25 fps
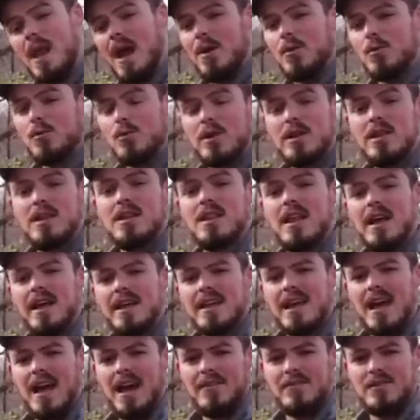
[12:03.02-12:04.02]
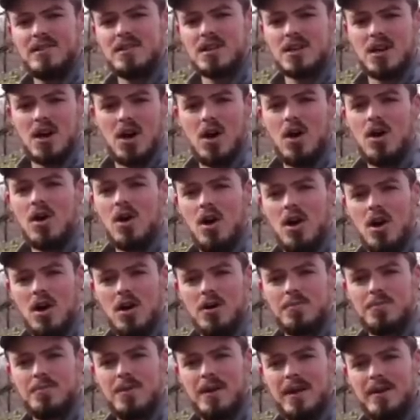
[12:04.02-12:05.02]
I really like having the
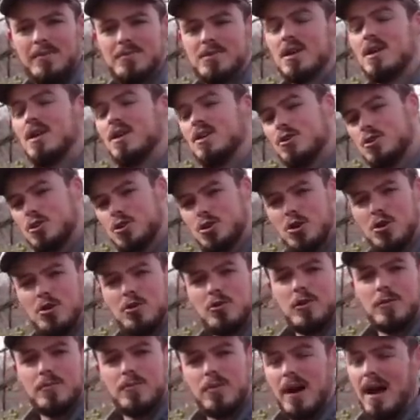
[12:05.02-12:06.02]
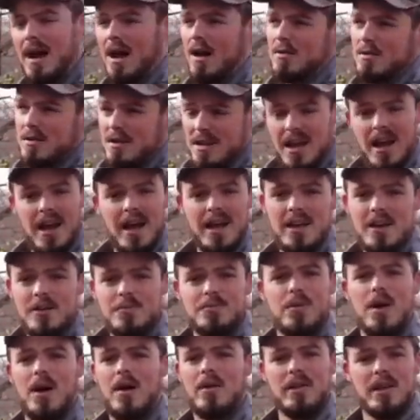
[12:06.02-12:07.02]
Carhartt bibs. Sure, they're brown. Yeah, I could
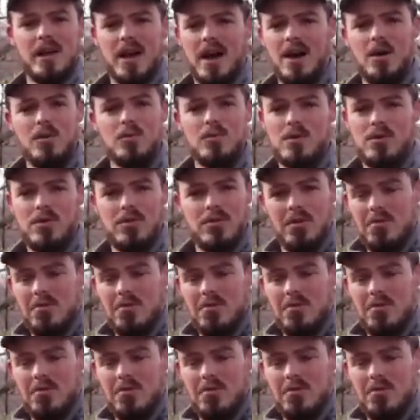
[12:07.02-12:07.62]
probably hunt with